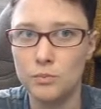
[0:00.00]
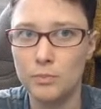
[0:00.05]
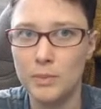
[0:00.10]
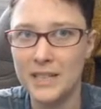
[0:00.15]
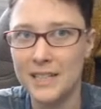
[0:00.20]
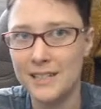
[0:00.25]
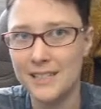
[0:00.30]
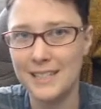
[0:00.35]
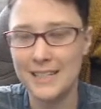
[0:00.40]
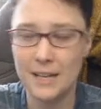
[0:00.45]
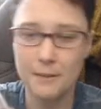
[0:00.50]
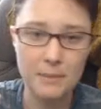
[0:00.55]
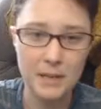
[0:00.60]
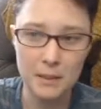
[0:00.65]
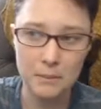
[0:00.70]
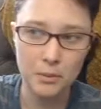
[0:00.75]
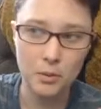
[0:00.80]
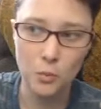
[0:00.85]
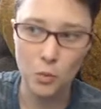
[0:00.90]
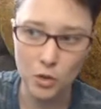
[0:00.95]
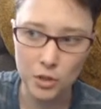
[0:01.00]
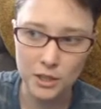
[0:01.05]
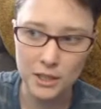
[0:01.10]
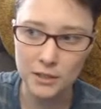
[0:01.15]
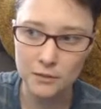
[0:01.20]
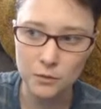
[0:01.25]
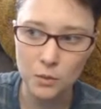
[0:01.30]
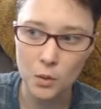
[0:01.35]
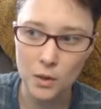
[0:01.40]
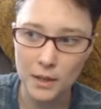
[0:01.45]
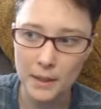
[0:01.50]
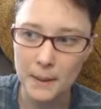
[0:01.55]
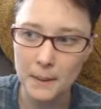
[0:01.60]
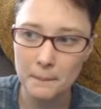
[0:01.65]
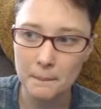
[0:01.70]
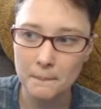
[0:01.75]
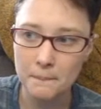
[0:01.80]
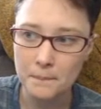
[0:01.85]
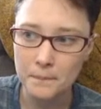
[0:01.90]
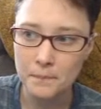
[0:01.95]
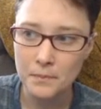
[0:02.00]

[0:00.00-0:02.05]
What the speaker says: because he had people working for him.